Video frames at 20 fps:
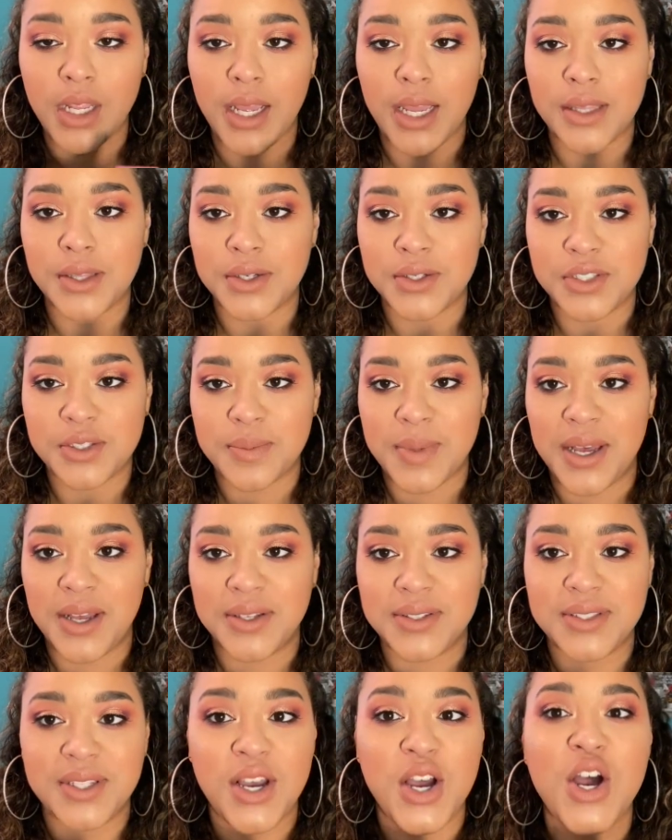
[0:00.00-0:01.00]
And their
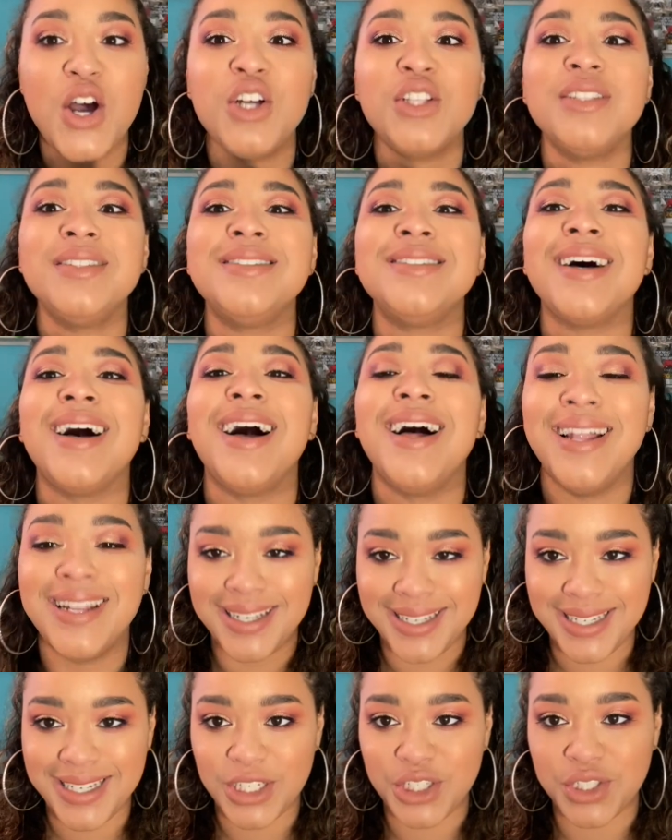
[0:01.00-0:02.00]
smells,
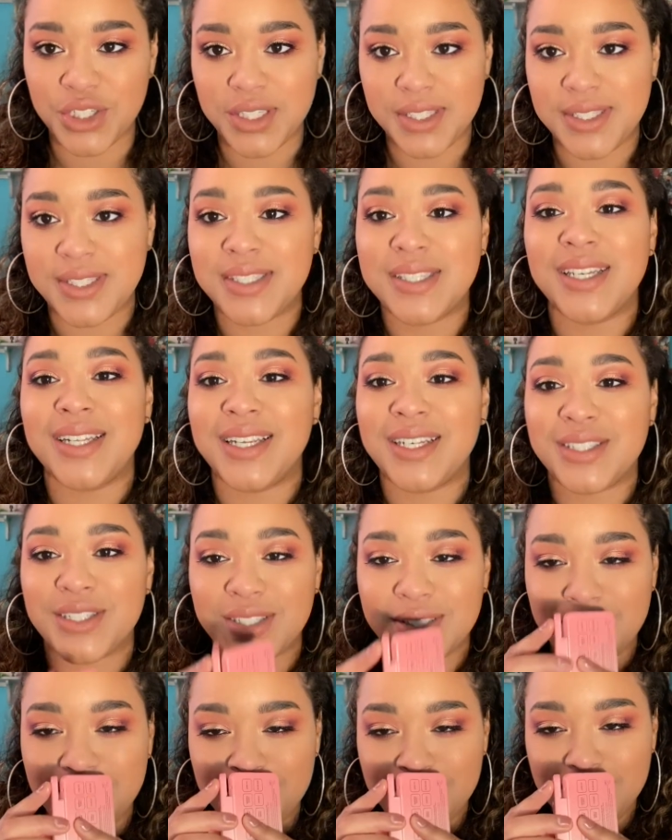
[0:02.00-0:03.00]
delicious.
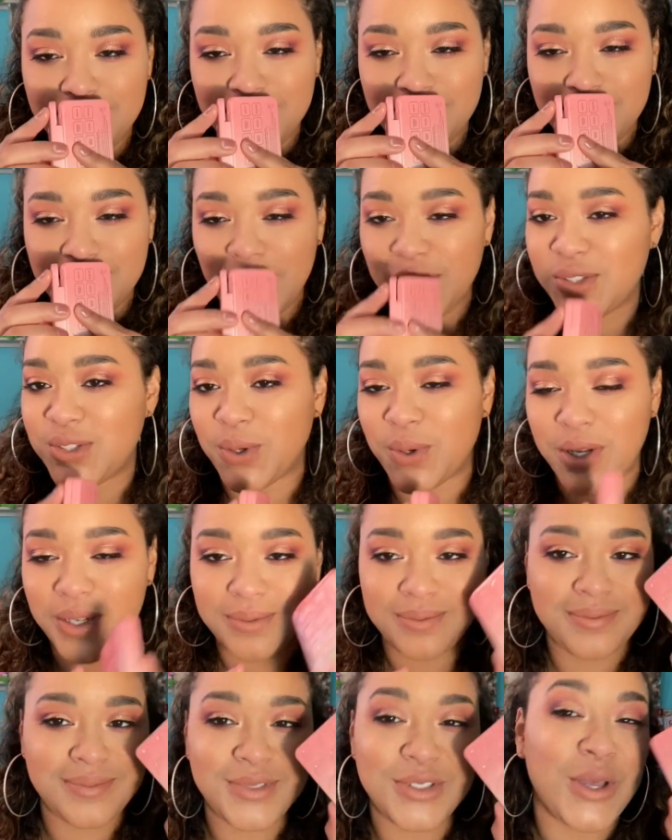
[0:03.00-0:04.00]
So
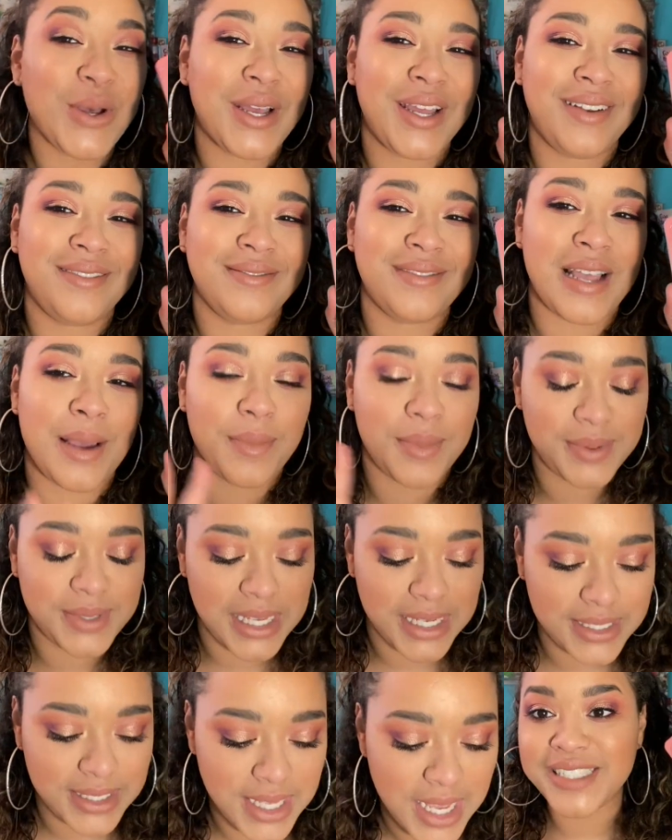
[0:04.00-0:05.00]
good. I'm
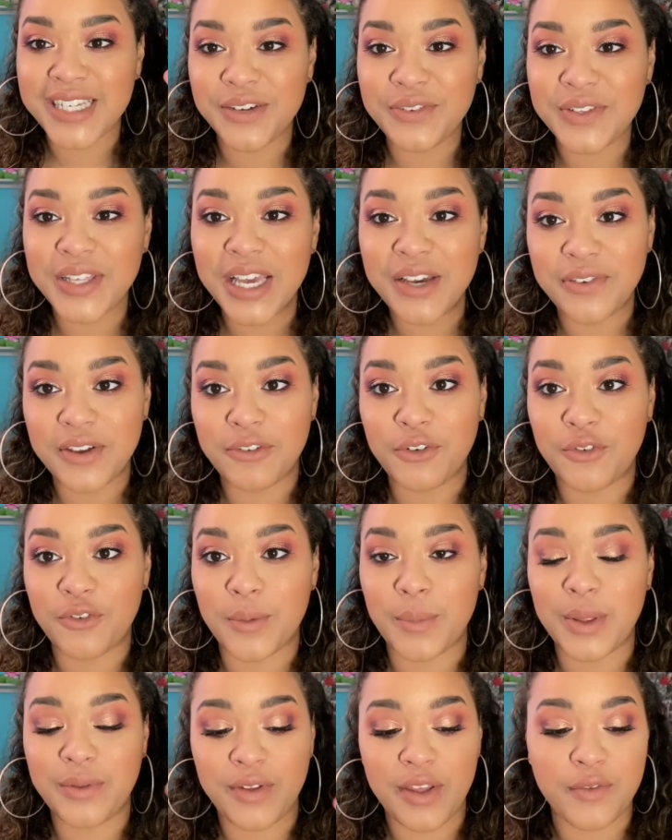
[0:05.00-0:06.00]
obsessed. Definitely a favorite
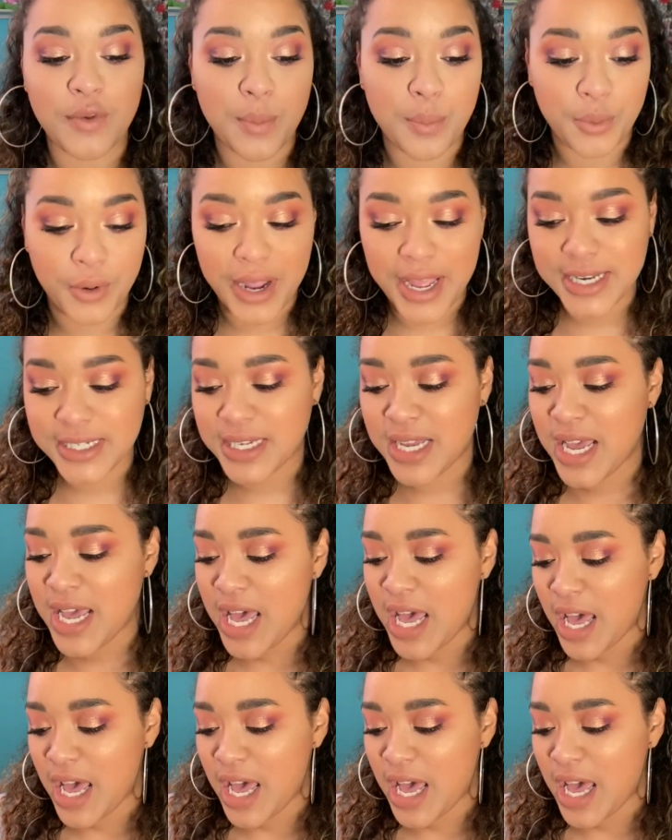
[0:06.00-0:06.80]
from a favorite brand.